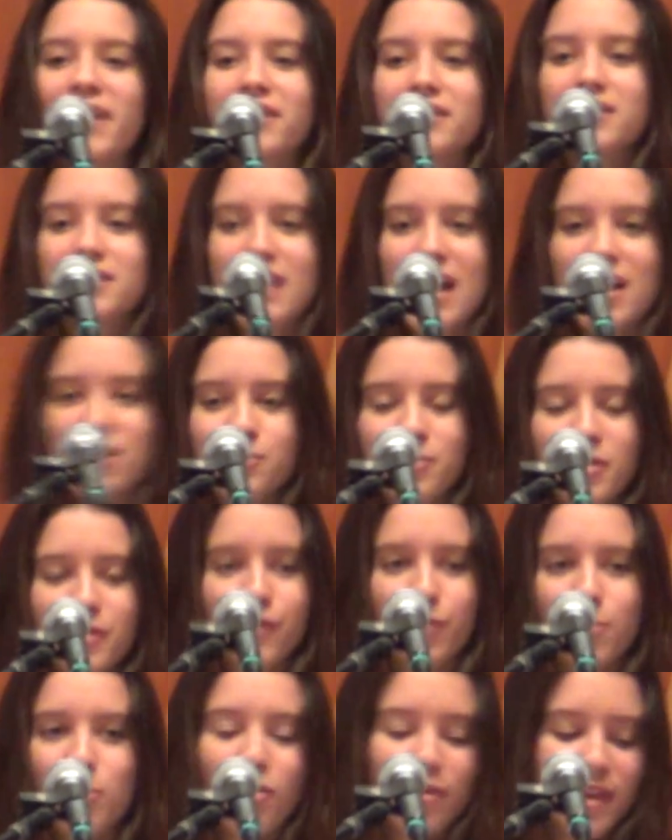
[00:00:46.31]
without
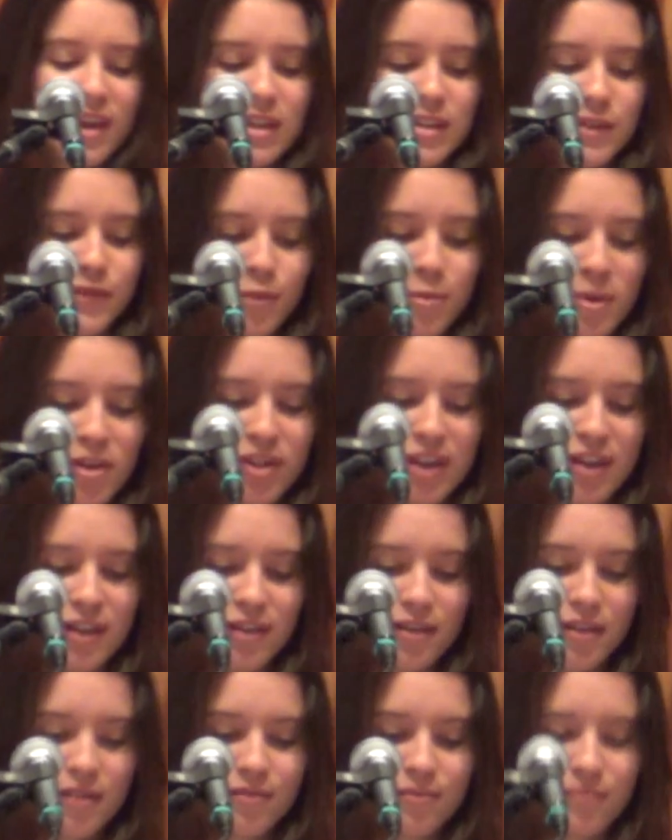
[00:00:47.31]
detachment from all that is familiar.
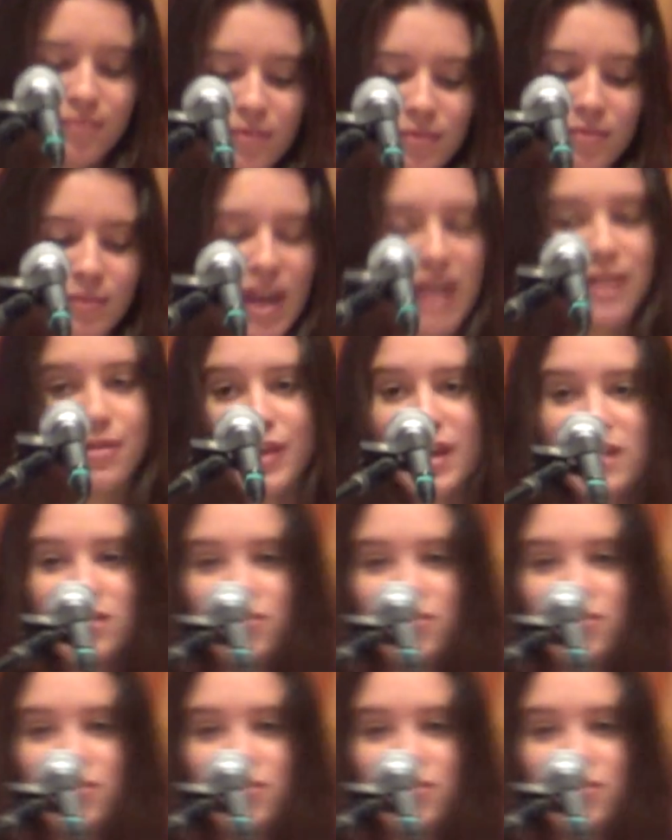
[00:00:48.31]
It